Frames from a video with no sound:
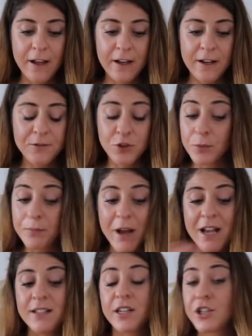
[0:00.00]
uh, to
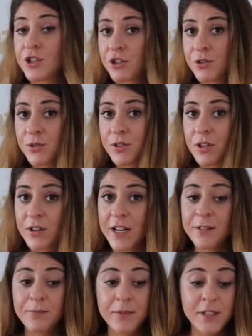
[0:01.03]
past issues all
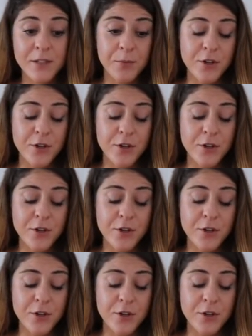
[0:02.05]
right this